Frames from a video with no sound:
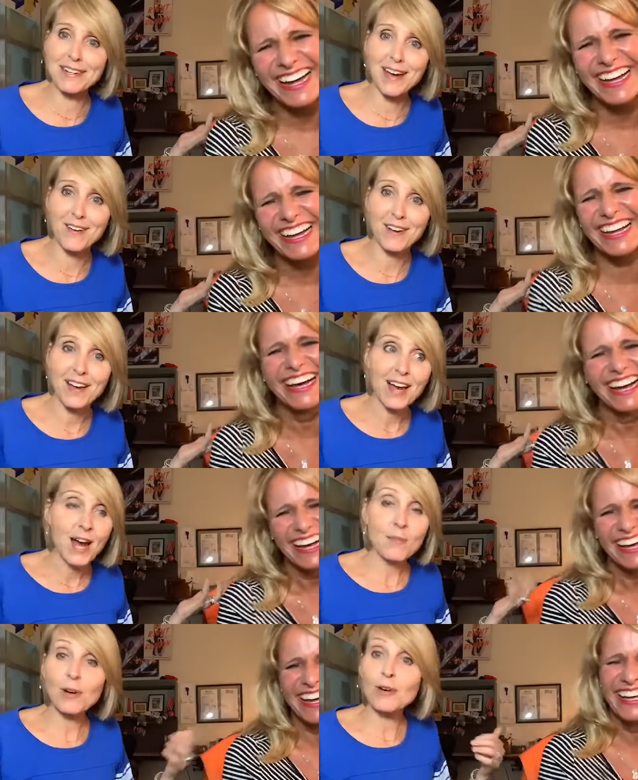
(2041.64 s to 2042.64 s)
Speaker 1: gonna go.
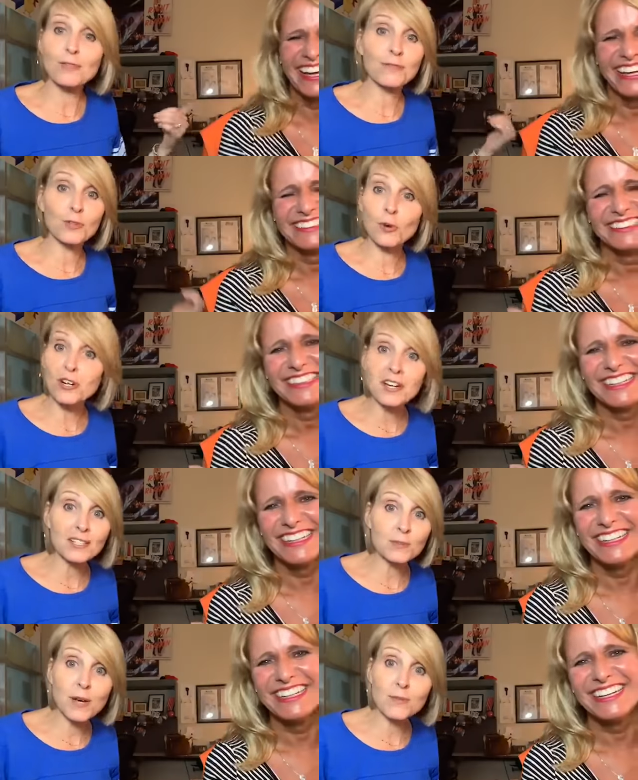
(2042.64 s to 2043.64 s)
I'm going to Florida
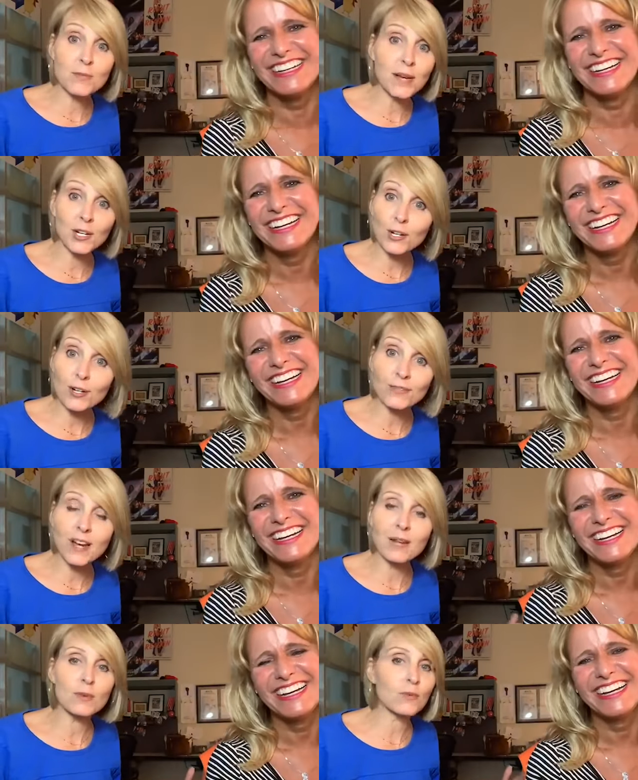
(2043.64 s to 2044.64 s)
next month with my
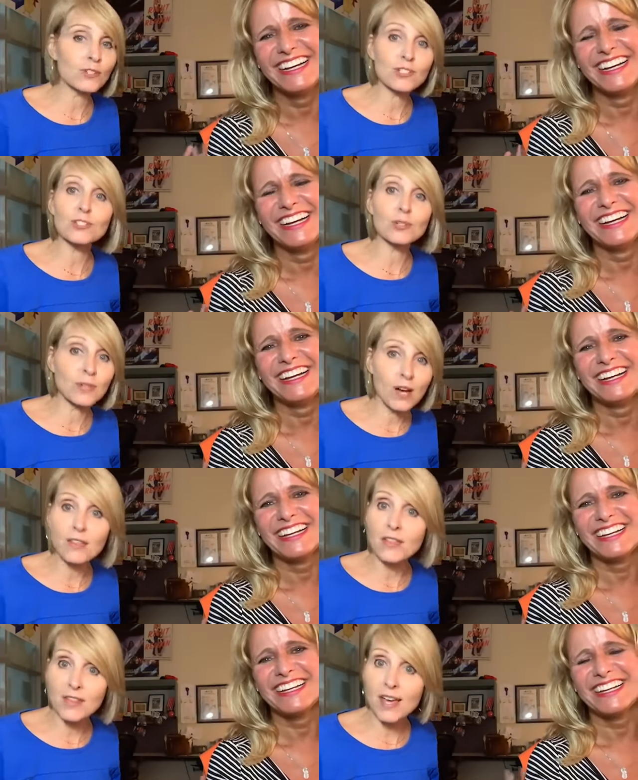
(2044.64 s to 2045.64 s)
girlfriend. I mean, we're just doing
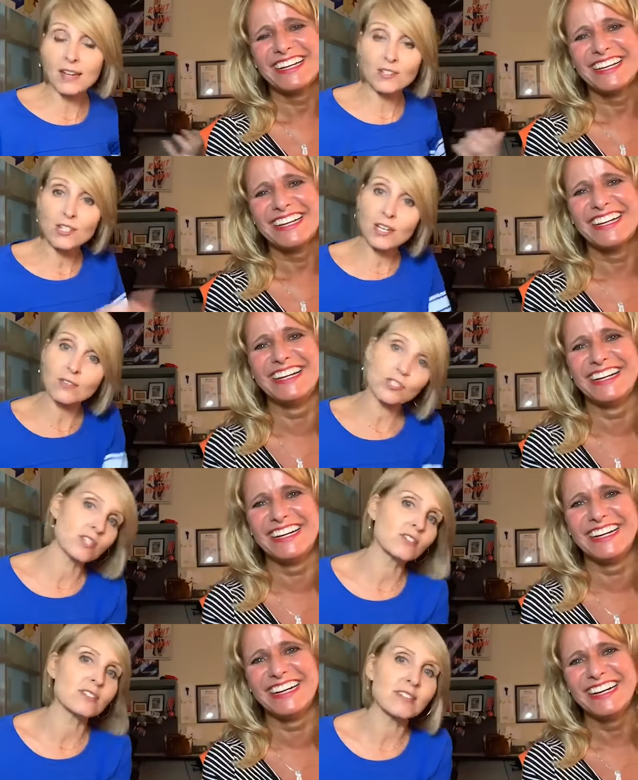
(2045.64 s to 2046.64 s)
all the things, you know.
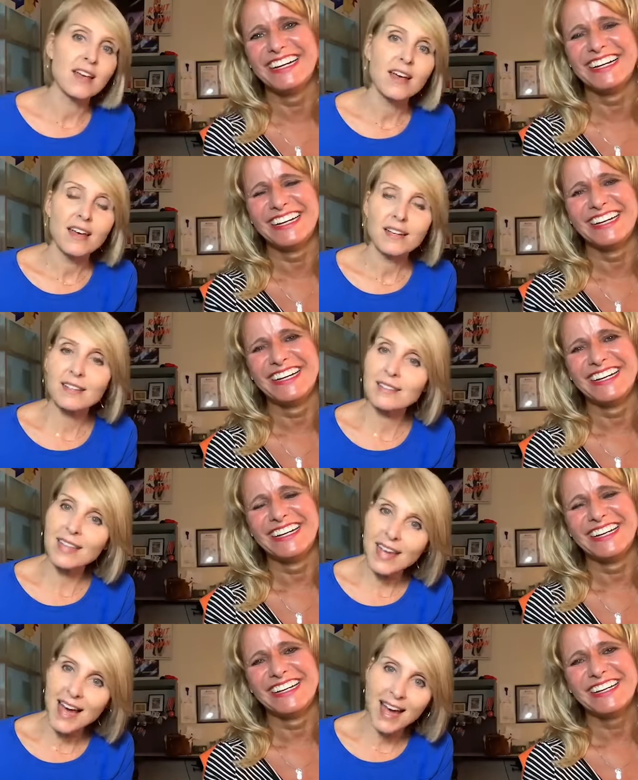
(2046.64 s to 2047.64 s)
She just because
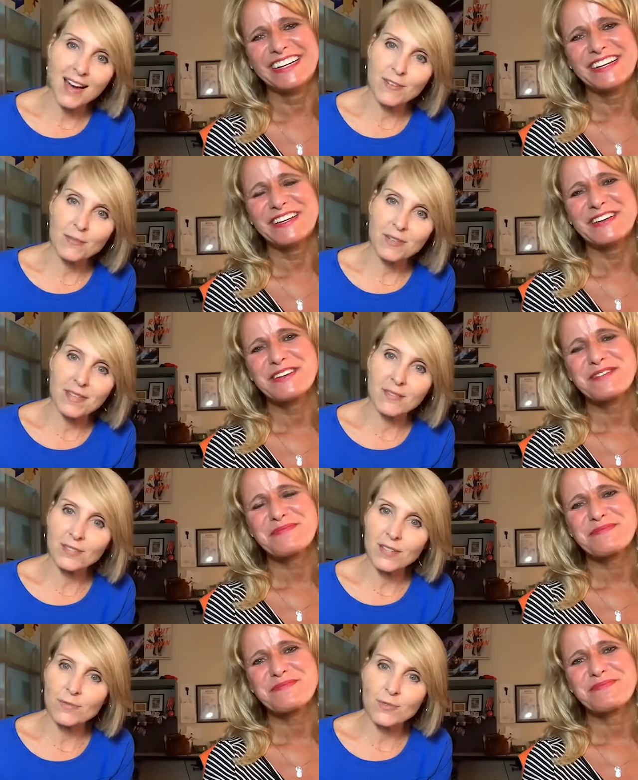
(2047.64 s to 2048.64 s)
they have. I mean,
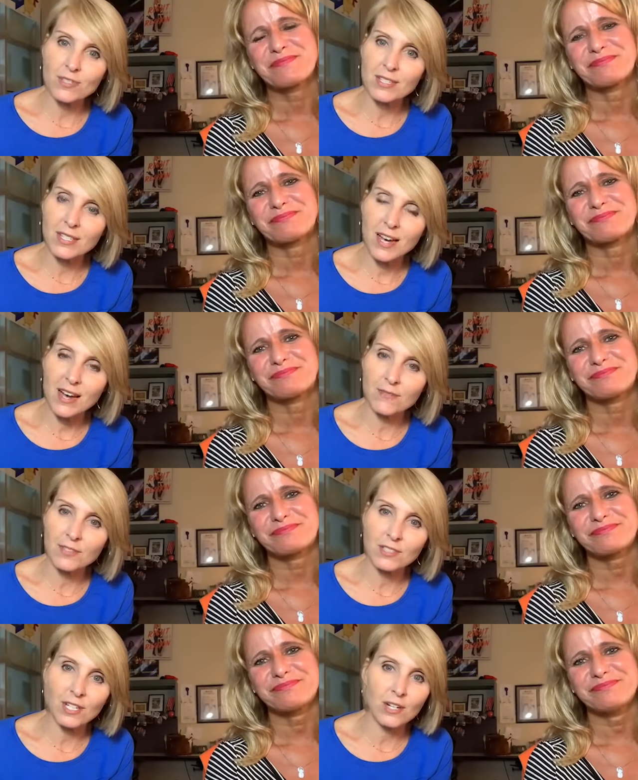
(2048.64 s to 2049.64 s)
they've lived through the stuff.
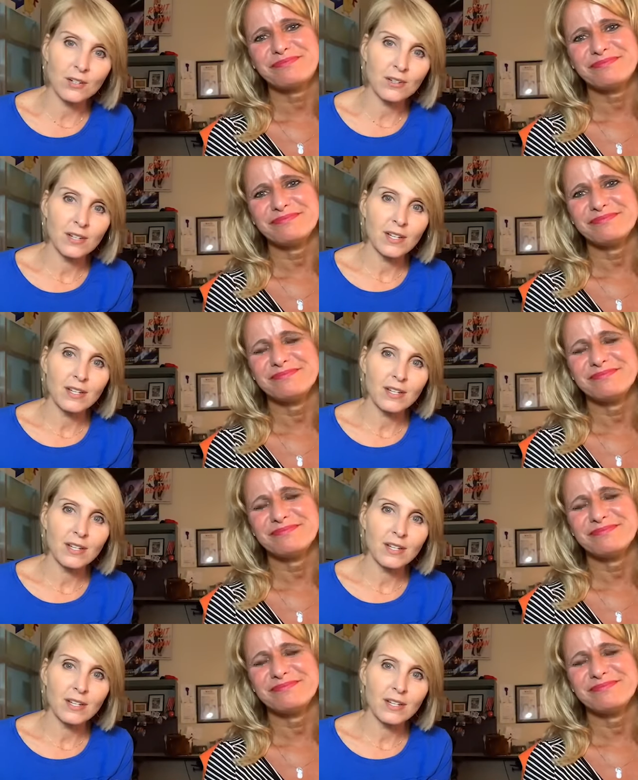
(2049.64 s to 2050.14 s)
And so